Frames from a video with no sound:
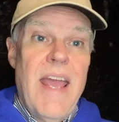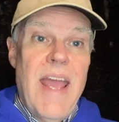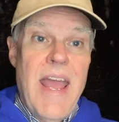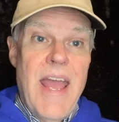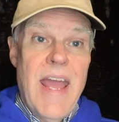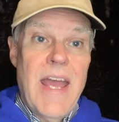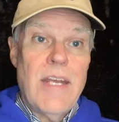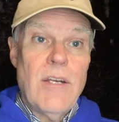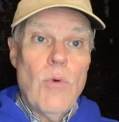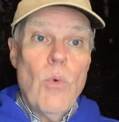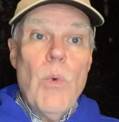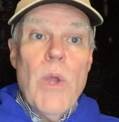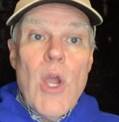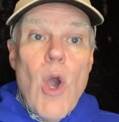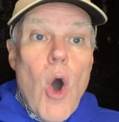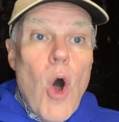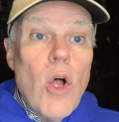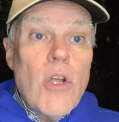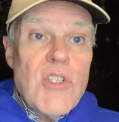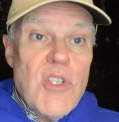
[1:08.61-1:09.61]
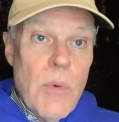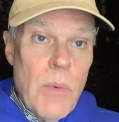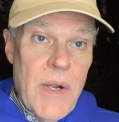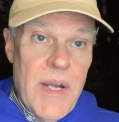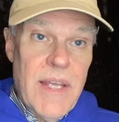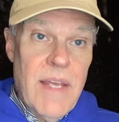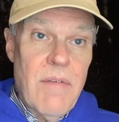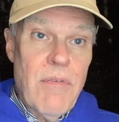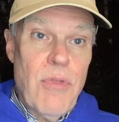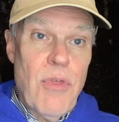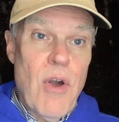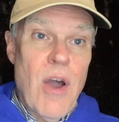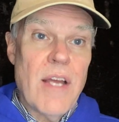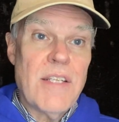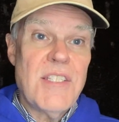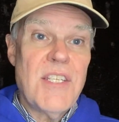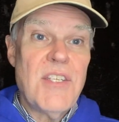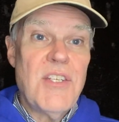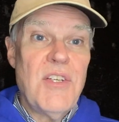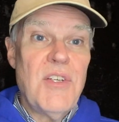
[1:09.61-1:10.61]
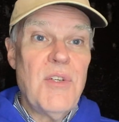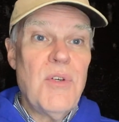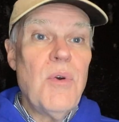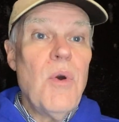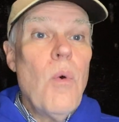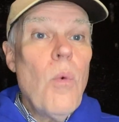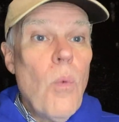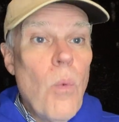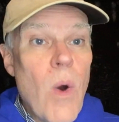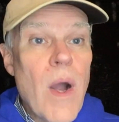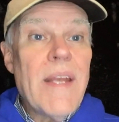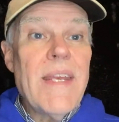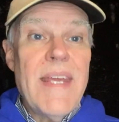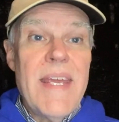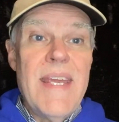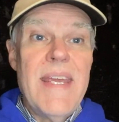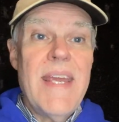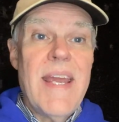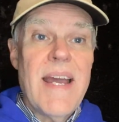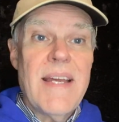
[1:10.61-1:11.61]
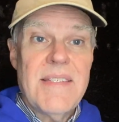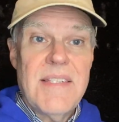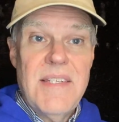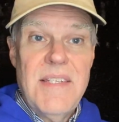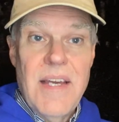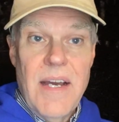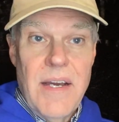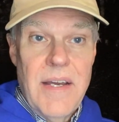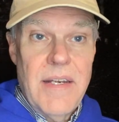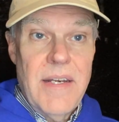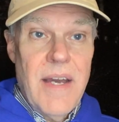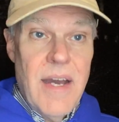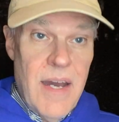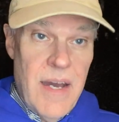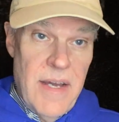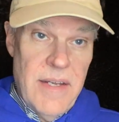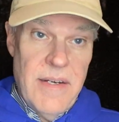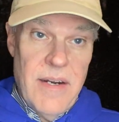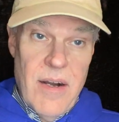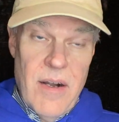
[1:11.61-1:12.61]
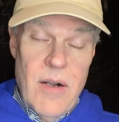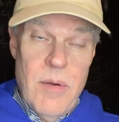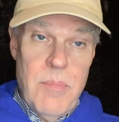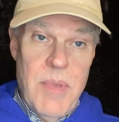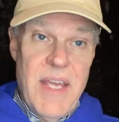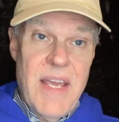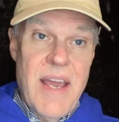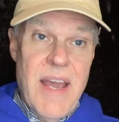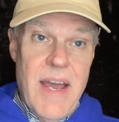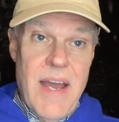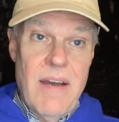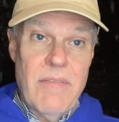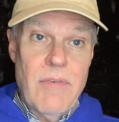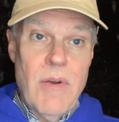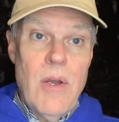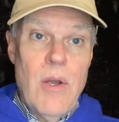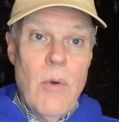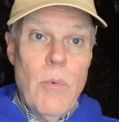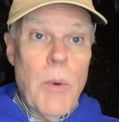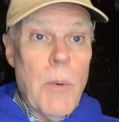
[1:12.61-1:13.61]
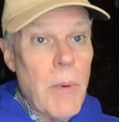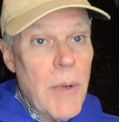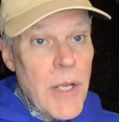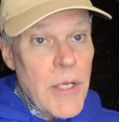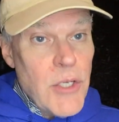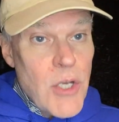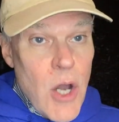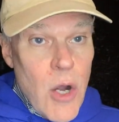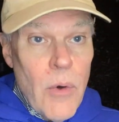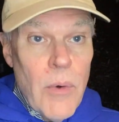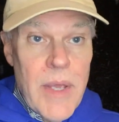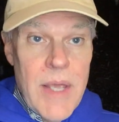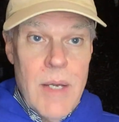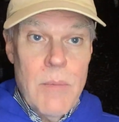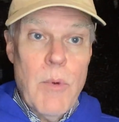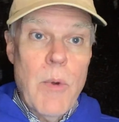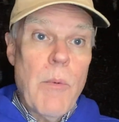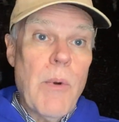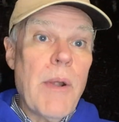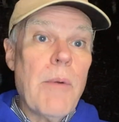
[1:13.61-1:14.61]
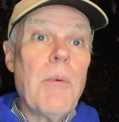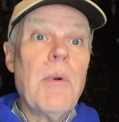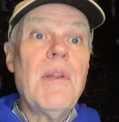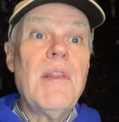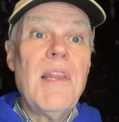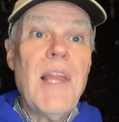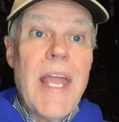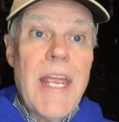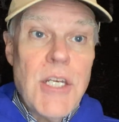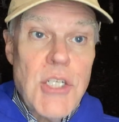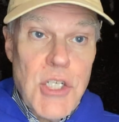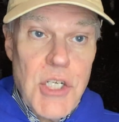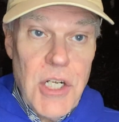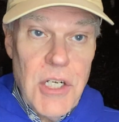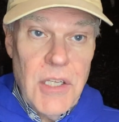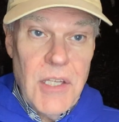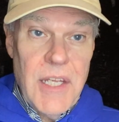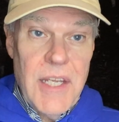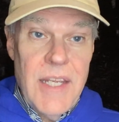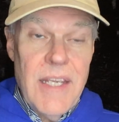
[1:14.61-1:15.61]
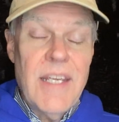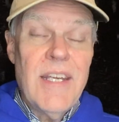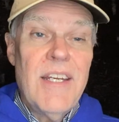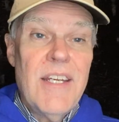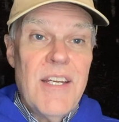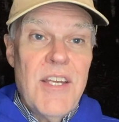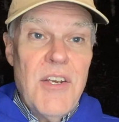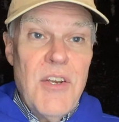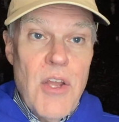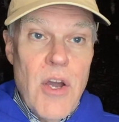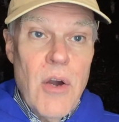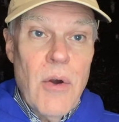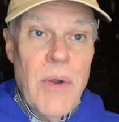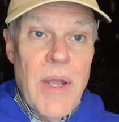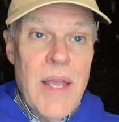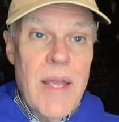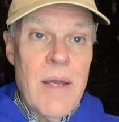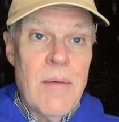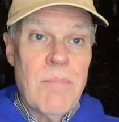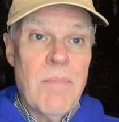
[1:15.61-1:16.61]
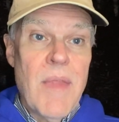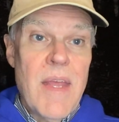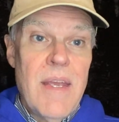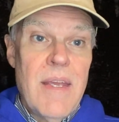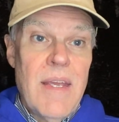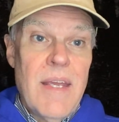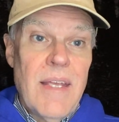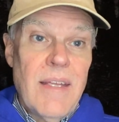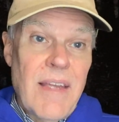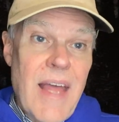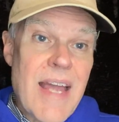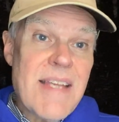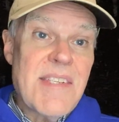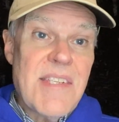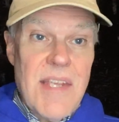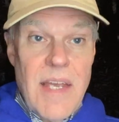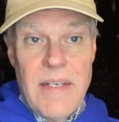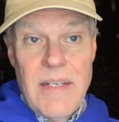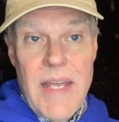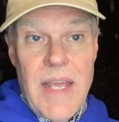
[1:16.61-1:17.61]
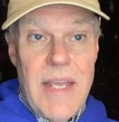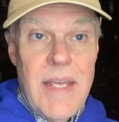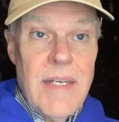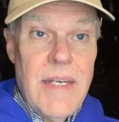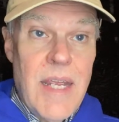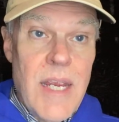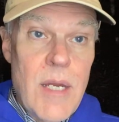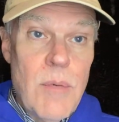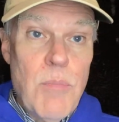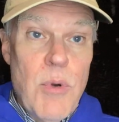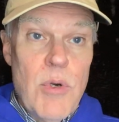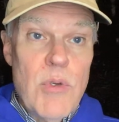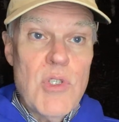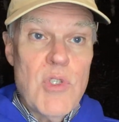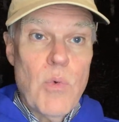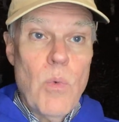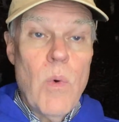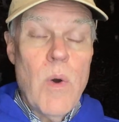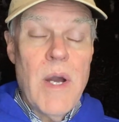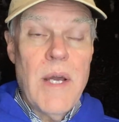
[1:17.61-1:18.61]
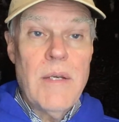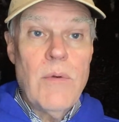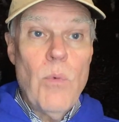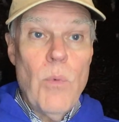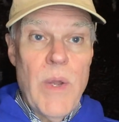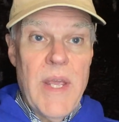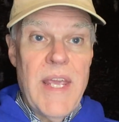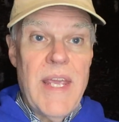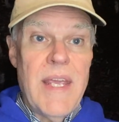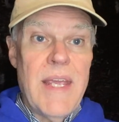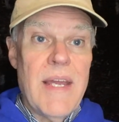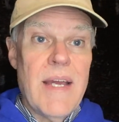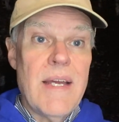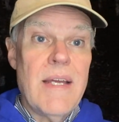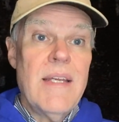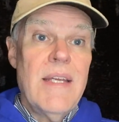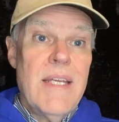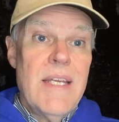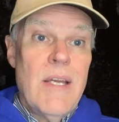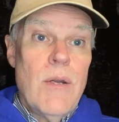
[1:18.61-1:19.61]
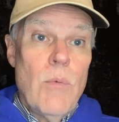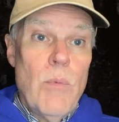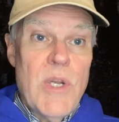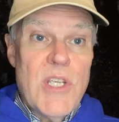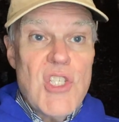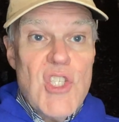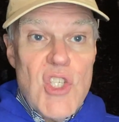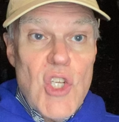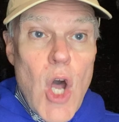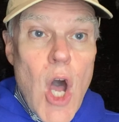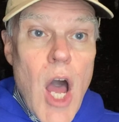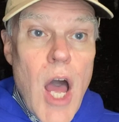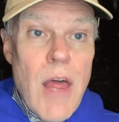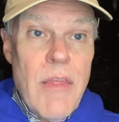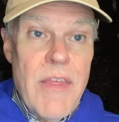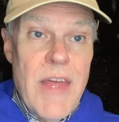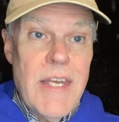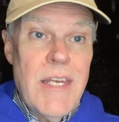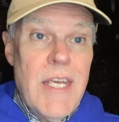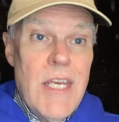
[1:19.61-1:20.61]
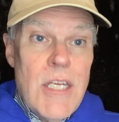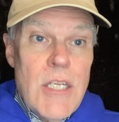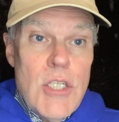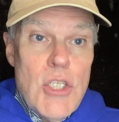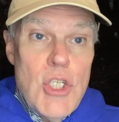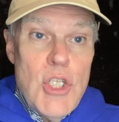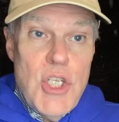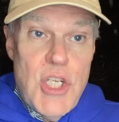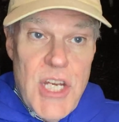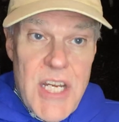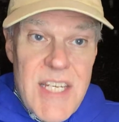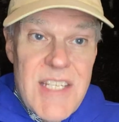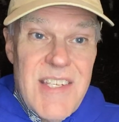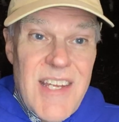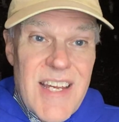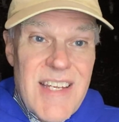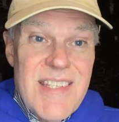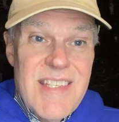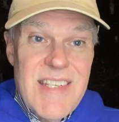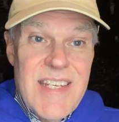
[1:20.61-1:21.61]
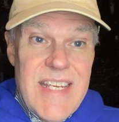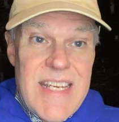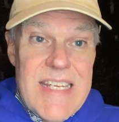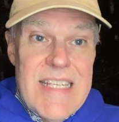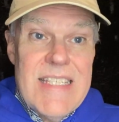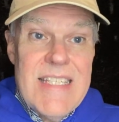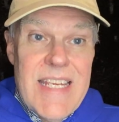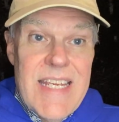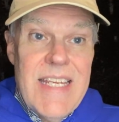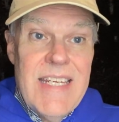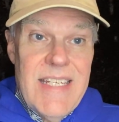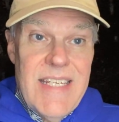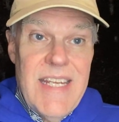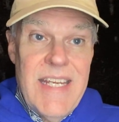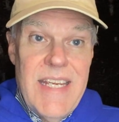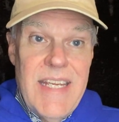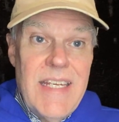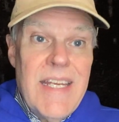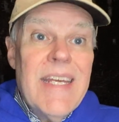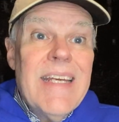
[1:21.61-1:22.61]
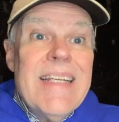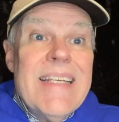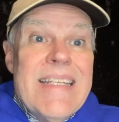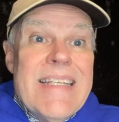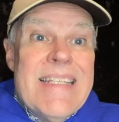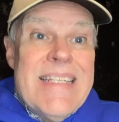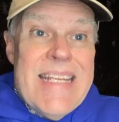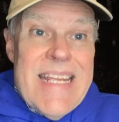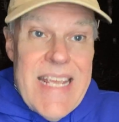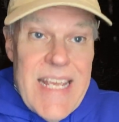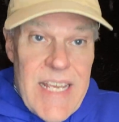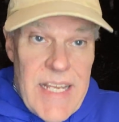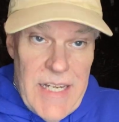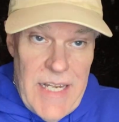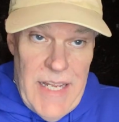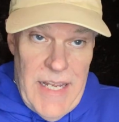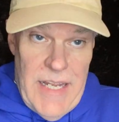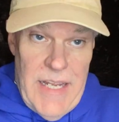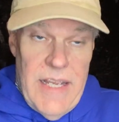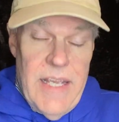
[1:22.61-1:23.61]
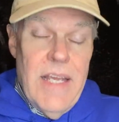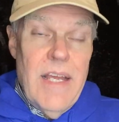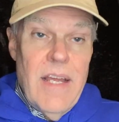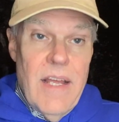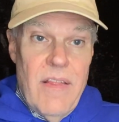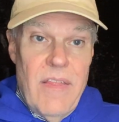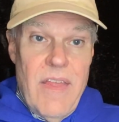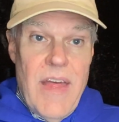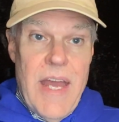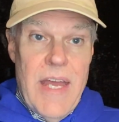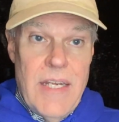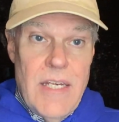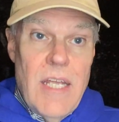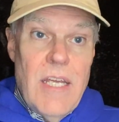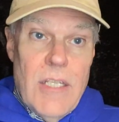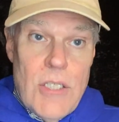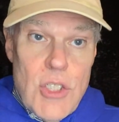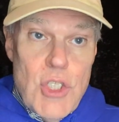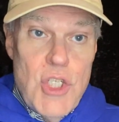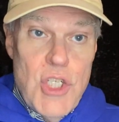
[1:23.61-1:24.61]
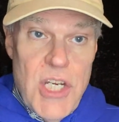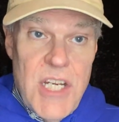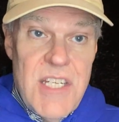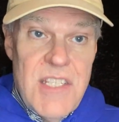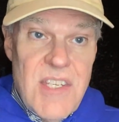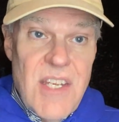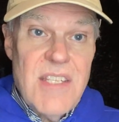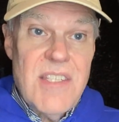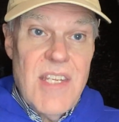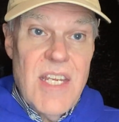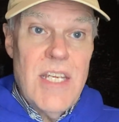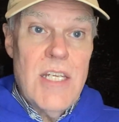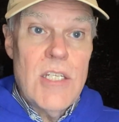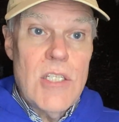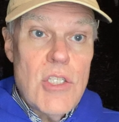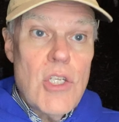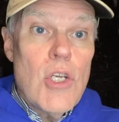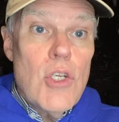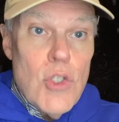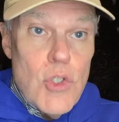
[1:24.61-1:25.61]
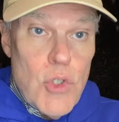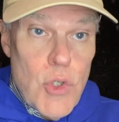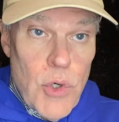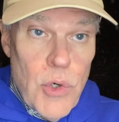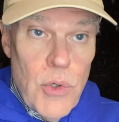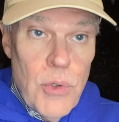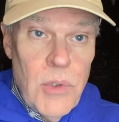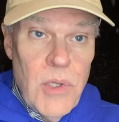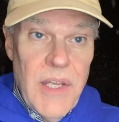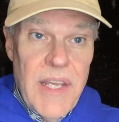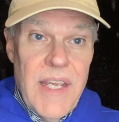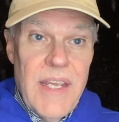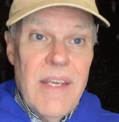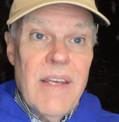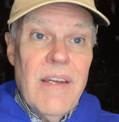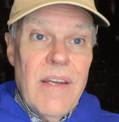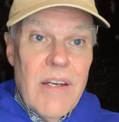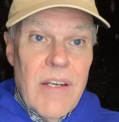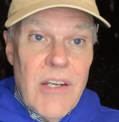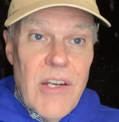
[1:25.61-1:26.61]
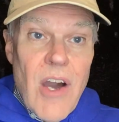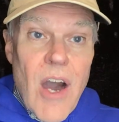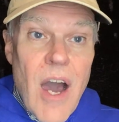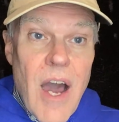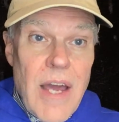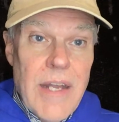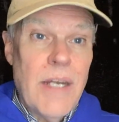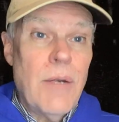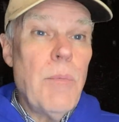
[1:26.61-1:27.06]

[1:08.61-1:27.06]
And we also want to give thought to what he has done on our behalf. We want to know Him. We want to relationally know Him. And last Sunday in Hebrews 1, we, uh, we saw that Jesus is indeed deity, that Jesus is truly God.